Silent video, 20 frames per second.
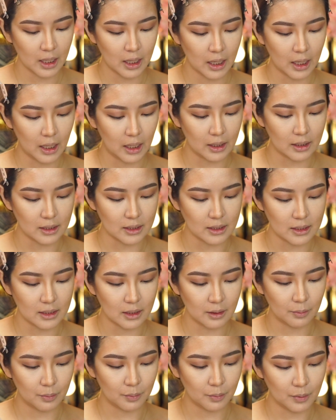and
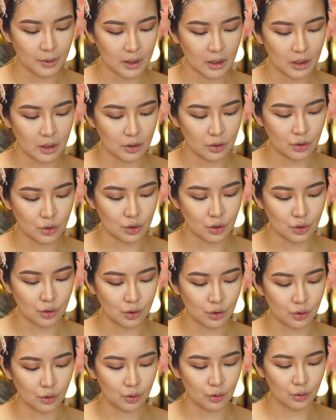dip
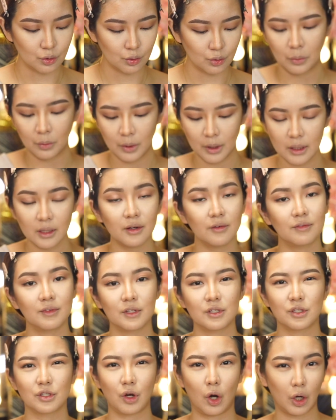into one of
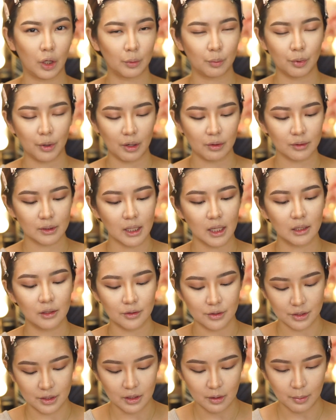the dark brown
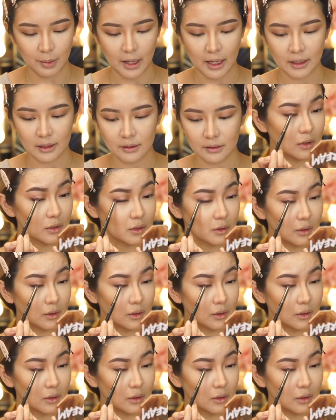colors in the palette.